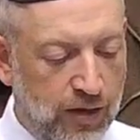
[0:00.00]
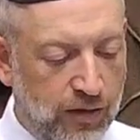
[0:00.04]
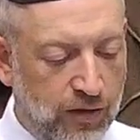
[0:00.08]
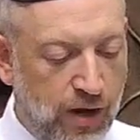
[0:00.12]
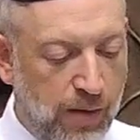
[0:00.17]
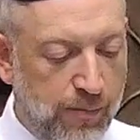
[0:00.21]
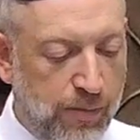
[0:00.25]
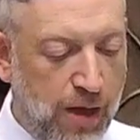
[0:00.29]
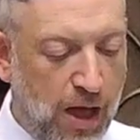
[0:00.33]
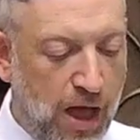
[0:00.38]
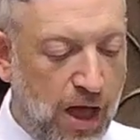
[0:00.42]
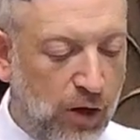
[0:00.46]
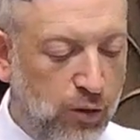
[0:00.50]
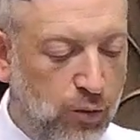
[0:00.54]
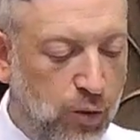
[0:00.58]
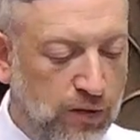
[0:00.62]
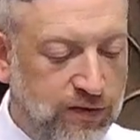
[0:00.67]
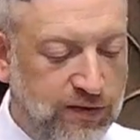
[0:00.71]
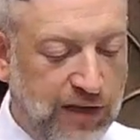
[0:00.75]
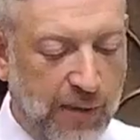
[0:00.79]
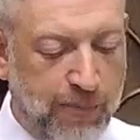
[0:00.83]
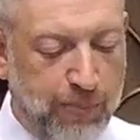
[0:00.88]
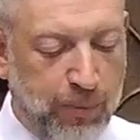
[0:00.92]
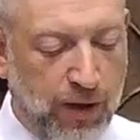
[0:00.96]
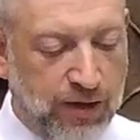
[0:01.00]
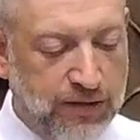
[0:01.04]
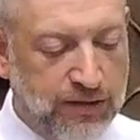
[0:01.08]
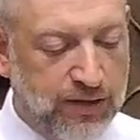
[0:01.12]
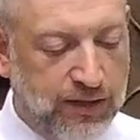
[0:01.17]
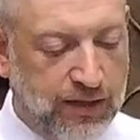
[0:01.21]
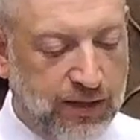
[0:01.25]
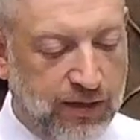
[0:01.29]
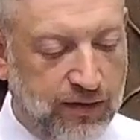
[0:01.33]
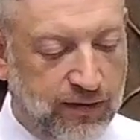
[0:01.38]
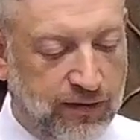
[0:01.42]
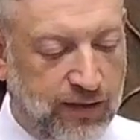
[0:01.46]
Ramchal quotes a
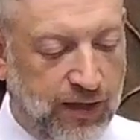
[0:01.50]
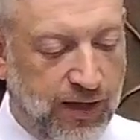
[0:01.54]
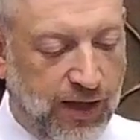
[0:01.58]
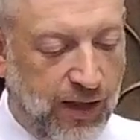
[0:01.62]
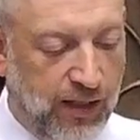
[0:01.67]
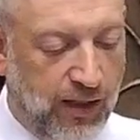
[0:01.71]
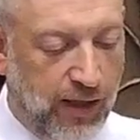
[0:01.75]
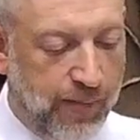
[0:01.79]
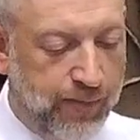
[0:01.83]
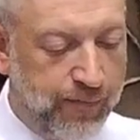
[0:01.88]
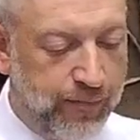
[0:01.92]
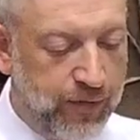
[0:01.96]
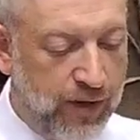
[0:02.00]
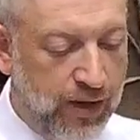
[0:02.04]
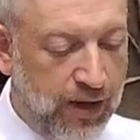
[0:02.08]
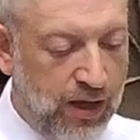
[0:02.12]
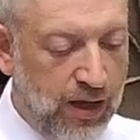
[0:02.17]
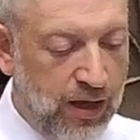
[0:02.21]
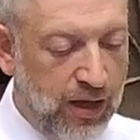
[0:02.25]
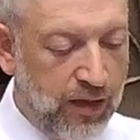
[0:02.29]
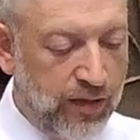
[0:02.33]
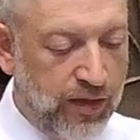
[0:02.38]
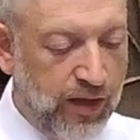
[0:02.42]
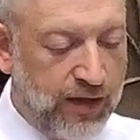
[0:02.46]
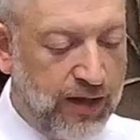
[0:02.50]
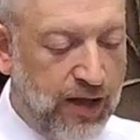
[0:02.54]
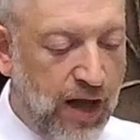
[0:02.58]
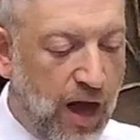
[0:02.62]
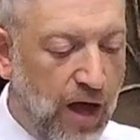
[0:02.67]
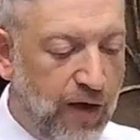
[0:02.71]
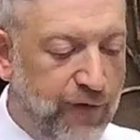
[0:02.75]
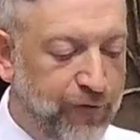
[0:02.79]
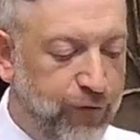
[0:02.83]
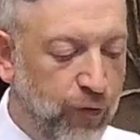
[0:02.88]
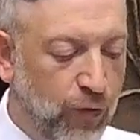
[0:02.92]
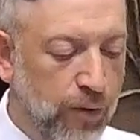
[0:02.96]
pasuk in Tehillim that
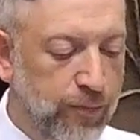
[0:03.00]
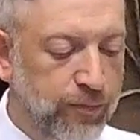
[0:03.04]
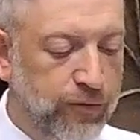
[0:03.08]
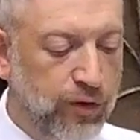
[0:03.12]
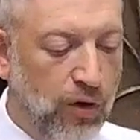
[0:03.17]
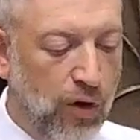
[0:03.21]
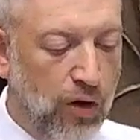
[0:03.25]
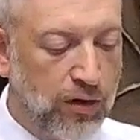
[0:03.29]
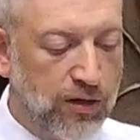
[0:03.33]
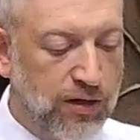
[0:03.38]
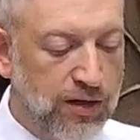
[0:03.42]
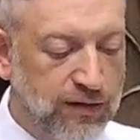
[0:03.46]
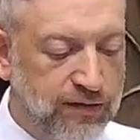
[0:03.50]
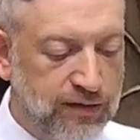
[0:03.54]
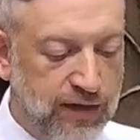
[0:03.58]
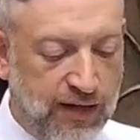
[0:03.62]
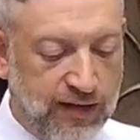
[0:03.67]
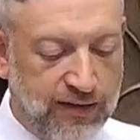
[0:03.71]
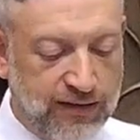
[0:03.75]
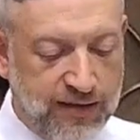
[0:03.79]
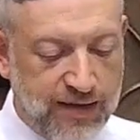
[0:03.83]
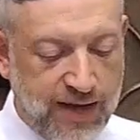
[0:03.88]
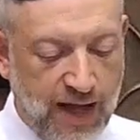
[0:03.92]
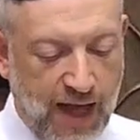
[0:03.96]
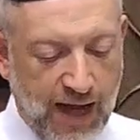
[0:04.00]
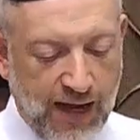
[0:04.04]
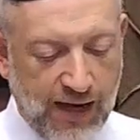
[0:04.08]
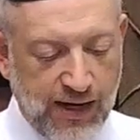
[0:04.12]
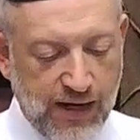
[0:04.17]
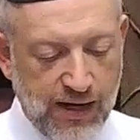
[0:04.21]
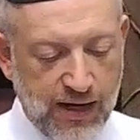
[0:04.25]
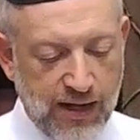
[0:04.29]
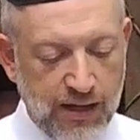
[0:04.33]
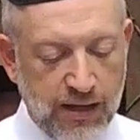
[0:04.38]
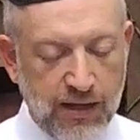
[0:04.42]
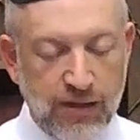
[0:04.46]
God formed darkness and it's night.
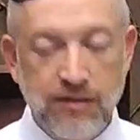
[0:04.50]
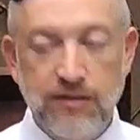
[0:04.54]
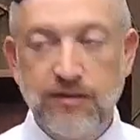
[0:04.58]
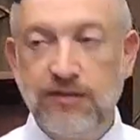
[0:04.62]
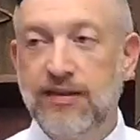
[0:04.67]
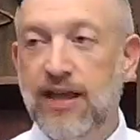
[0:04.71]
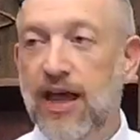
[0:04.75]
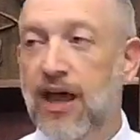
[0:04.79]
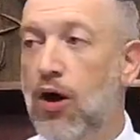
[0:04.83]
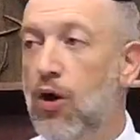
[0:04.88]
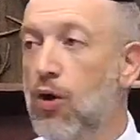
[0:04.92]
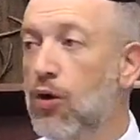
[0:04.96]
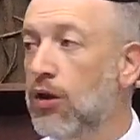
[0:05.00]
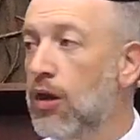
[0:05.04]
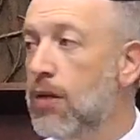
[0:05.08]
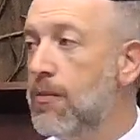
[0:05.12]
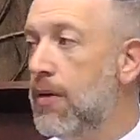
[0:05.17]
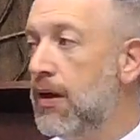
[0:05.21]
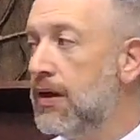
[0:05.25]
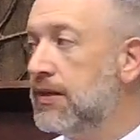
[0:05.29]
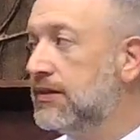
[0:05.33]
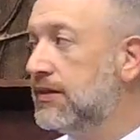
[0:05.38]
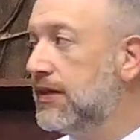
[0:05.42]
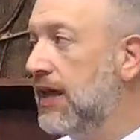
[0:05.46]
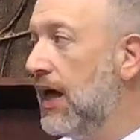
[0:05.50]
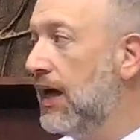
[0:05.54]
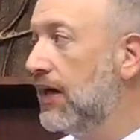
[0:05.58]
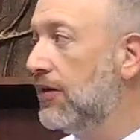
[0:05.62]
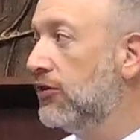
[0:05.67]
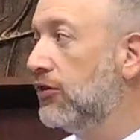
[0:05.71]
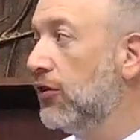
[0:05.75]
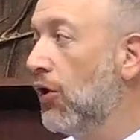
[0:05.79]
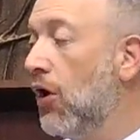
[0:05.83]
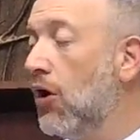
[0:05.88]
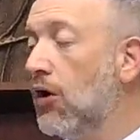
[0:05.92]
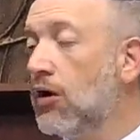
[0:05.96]
Ze olam
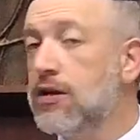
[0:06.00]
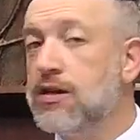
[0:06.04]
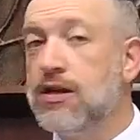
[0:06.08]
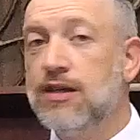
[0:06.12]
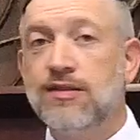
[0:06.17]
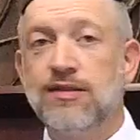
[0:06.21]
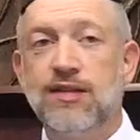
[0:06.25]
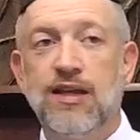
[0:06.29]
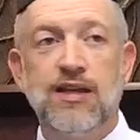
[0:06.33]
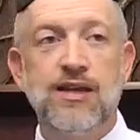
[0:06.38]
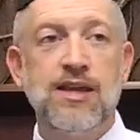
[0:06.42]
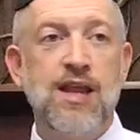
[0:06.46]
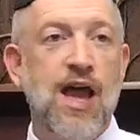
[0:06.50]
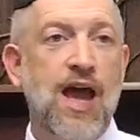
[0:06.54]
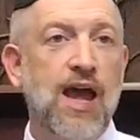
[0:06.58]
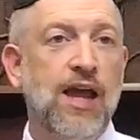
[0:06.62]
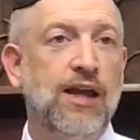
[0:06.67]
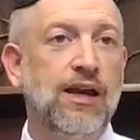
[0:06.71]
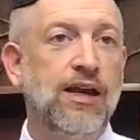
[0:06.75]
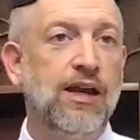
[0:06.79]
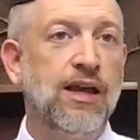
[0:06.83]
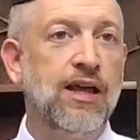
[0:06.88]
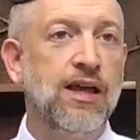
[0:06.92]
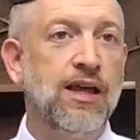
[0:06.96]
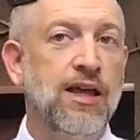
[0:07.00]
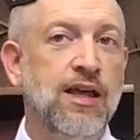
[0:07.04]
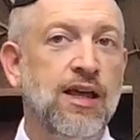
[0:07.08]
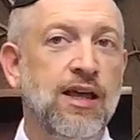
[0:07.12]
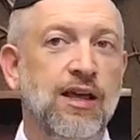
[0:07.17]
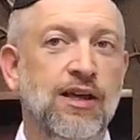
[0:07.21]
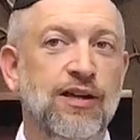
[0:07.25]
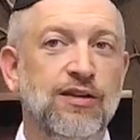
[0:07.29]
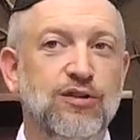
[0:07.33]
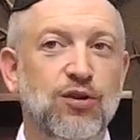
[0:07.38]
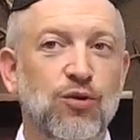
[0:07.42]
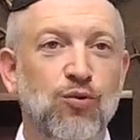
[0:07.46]
hazeh, darkness and night,
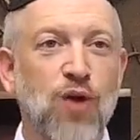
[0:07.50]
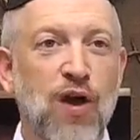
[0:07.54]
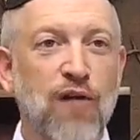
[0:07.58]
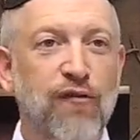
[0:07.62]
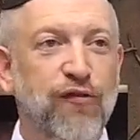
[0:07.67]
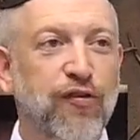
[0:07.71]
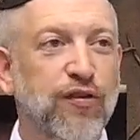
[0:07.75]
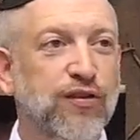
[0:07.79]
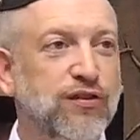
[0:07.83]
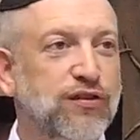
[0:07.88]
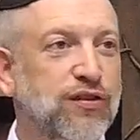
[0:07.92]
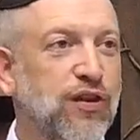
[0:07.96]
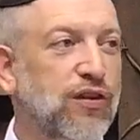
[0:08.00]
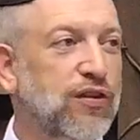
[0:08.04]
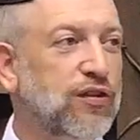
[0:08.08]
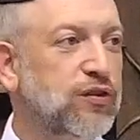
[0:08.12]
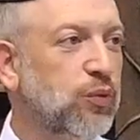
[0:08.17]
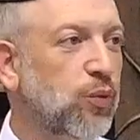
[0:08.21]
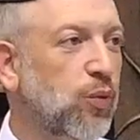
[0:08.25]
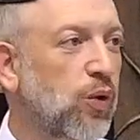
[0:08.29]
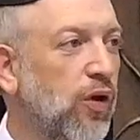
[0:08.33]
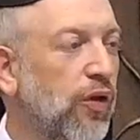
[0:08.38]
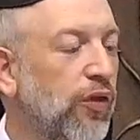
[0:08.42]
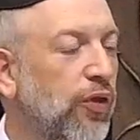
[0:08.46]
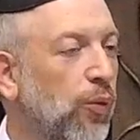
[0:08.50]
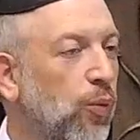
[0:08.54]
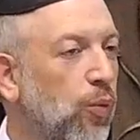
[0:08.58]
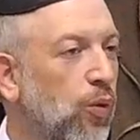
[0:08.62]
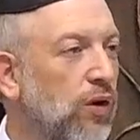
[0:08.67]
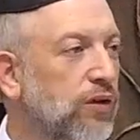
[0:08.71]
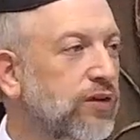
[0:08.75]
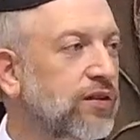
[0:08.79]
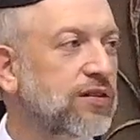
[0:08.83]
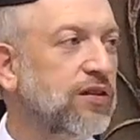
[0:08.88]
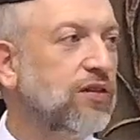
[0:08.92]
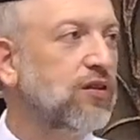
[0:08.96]
is a reference to this world. The
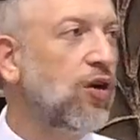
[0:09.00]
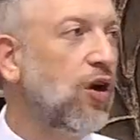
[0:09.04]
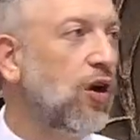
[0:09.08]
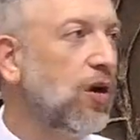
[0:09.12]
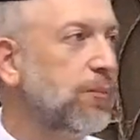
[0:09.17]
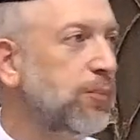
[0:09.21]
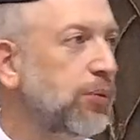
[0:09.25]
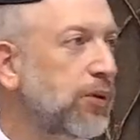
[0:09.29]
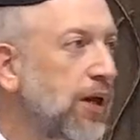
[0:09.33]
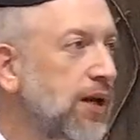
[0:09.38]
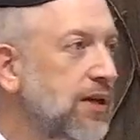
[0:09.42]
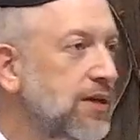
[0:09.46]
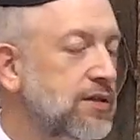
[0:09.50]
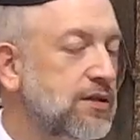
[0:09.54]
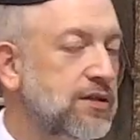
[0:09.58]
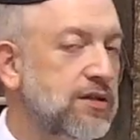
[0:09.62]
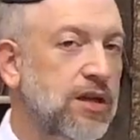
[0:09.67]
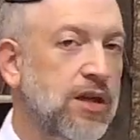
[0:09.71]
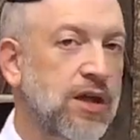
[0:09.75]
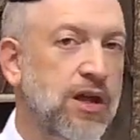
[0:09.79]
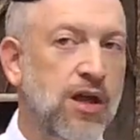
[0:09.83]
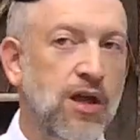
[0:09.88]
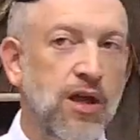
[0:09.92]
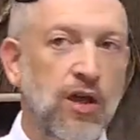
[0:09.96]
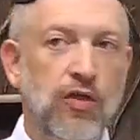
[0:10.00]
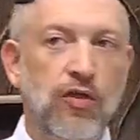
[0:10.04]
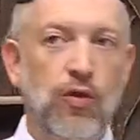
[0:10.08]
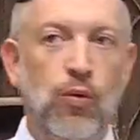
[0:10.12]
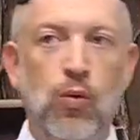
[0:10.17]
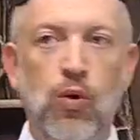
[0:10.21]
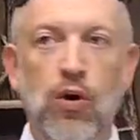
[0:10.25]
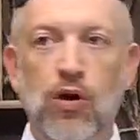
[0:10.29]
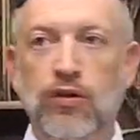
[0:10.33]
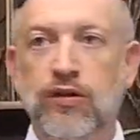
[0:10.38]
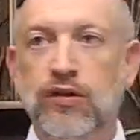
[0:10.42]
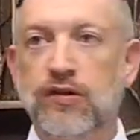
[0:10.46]
world is a dark place. The
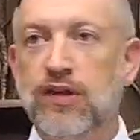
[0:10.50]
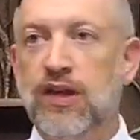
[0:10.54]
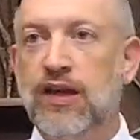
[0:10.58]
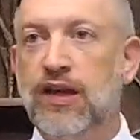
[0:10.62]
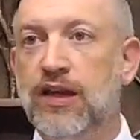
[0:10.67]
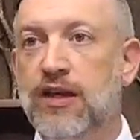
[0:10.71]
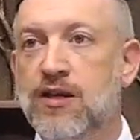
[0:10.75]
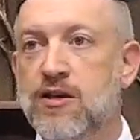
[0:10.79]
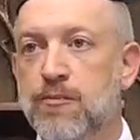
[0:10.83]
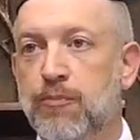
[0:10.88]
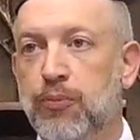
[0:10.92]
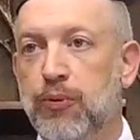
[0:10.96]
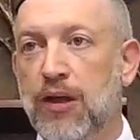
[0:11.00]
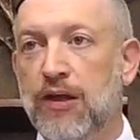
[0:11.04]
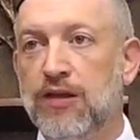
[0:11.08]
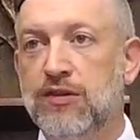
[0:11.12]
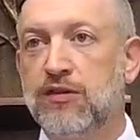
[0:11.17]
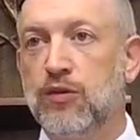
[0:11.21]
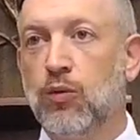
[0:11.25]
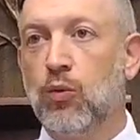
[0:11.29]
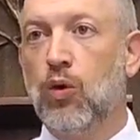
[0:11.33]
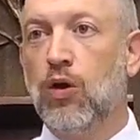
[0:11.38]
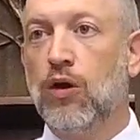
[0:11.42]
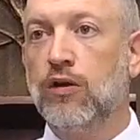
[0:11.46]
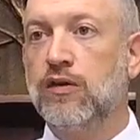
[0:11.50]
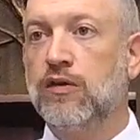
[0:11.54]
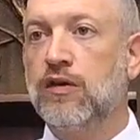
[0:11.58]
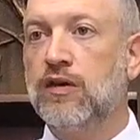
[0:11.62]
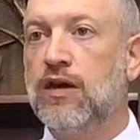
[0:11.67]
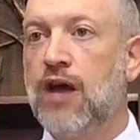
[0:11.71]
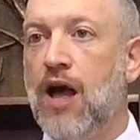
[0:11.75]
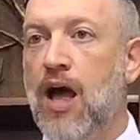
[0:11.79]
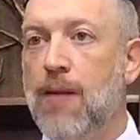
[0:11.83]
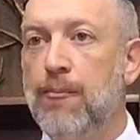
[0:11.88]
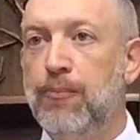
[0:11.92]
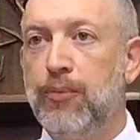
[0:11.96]
world is a hidden place. The world is a
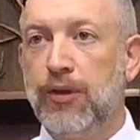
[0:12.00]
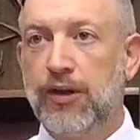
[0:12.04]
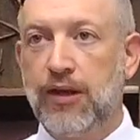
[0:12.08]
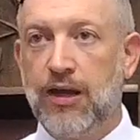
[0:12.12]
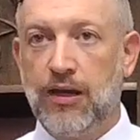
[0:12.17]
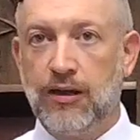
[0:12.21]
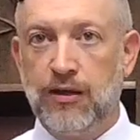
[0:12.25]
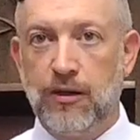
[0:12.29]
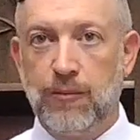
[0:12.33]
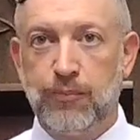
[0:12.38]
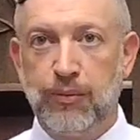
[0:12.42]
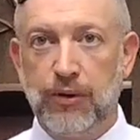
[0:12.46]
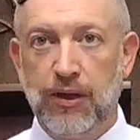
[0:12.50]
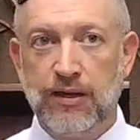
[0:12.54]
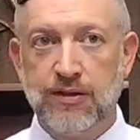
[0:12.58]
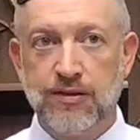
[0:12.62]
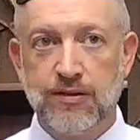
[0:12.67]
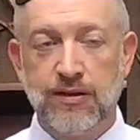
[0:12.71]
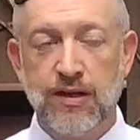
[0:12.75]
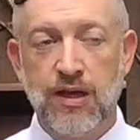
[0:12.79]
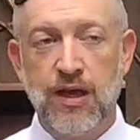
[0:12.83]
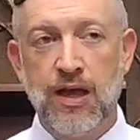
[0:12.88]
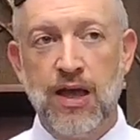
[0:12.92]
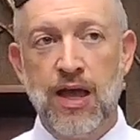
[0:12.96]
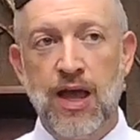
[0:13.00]
complicated place.